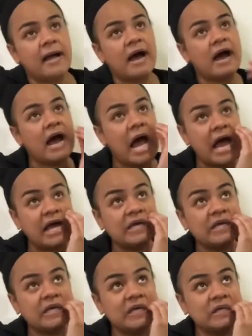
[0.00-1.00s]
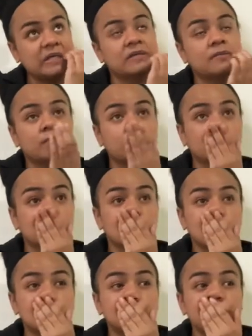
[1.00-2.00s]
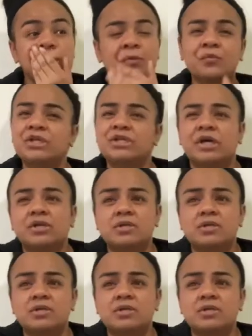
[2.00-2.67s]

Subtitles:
I reached out to